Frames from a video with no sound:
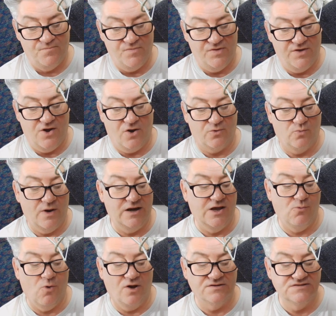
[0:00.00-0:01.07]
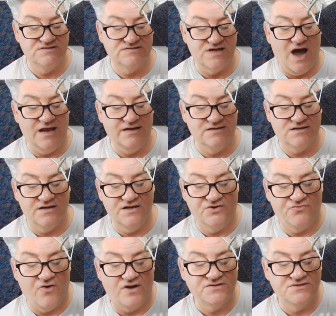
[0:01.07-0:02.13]
The unwilling ones silently
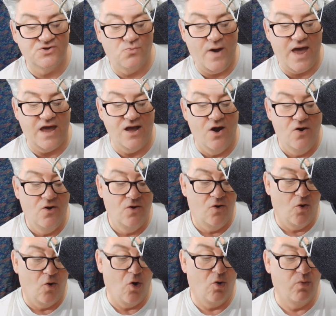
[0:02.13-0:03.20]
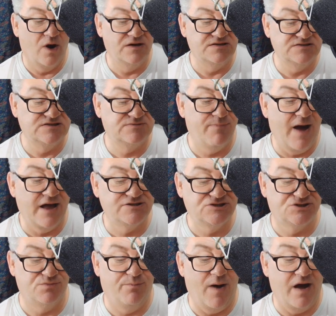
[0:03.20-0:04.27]
trotted away or were
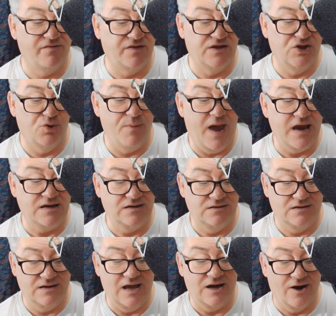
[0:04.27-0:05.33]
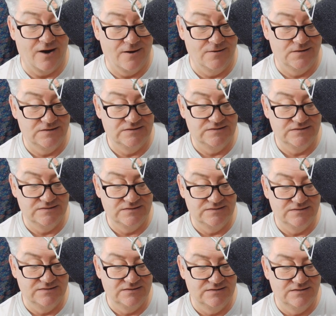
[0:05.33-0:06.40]
dispatched by the humane killer.
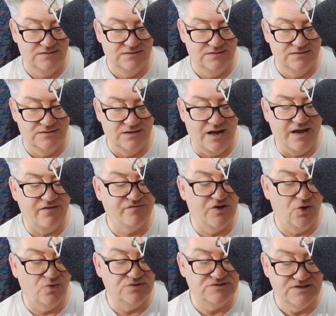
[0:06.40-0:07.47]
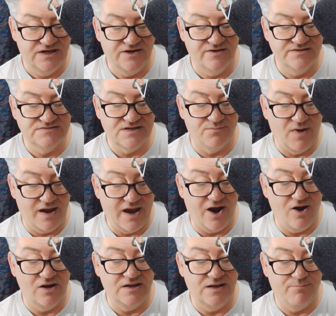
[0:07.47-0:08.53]
I have known tears in my
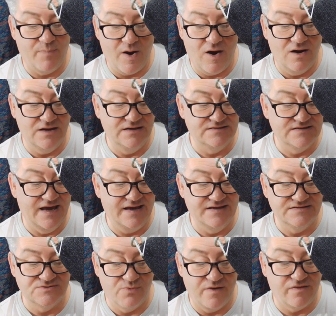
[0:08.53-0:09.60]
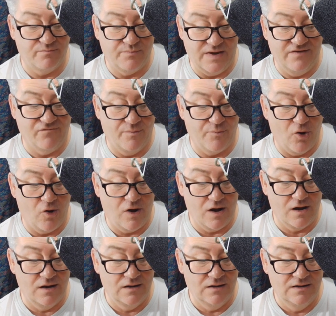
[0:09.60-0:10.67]
early, pearly days with
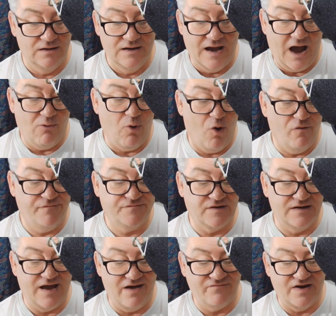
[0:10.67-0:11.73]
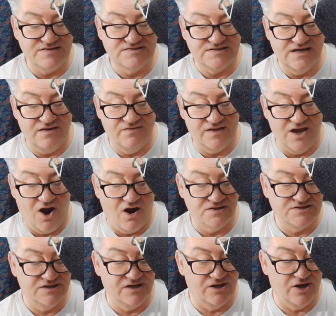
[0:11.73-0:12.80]
Beaverbrook. How often have I seen the
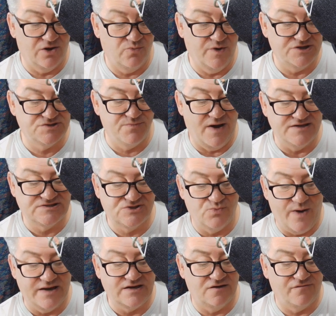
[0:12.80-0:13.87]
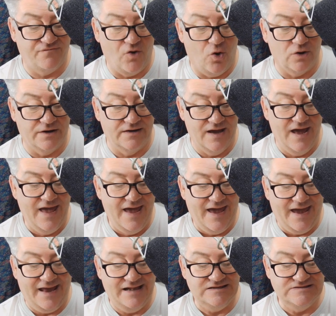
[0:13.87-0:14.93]
article on which my sweat had fallen
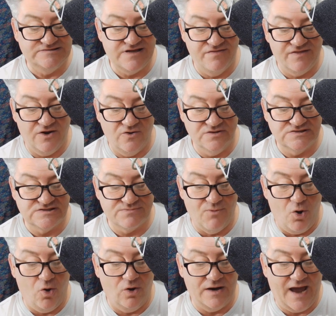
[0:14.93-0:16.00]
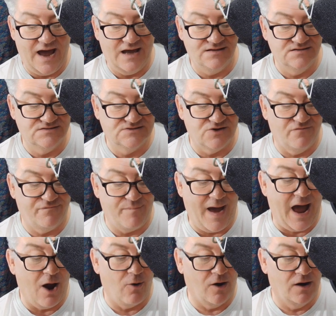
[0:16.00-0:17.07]
held in those small hands of
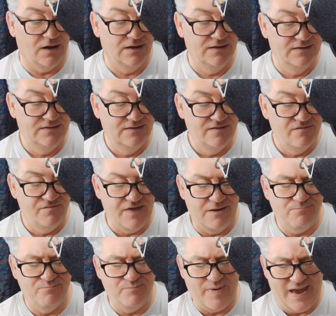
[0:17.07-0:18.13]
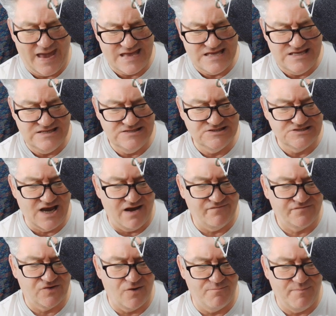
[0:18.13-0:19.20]
power, then page
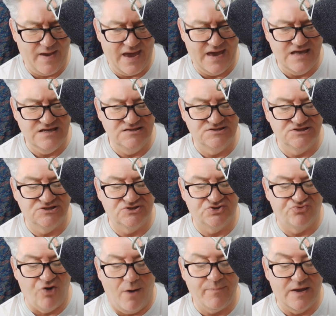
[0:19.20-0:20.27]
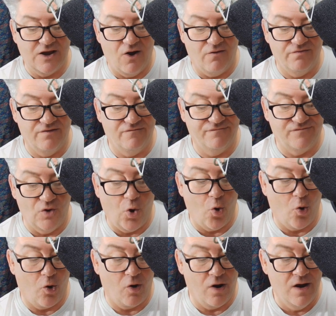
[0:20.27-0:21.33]
after page dropping on the
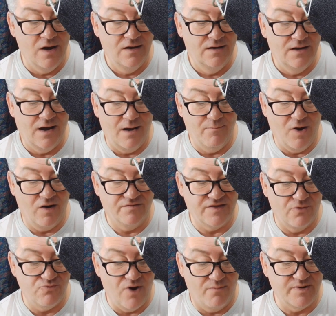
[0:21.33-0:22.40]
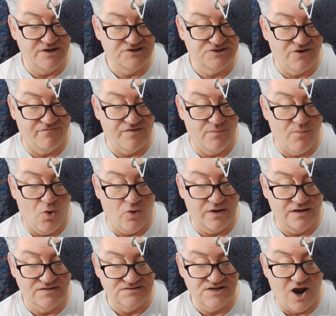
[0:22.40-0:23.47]
floor among the rubbish of the
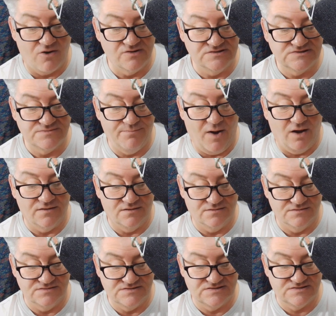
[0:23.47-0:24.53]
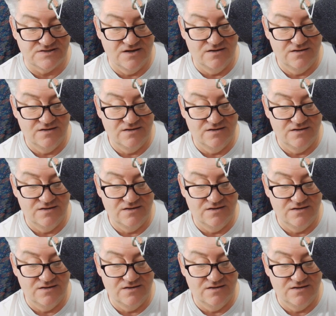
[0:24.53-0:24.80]
morning's correspondence,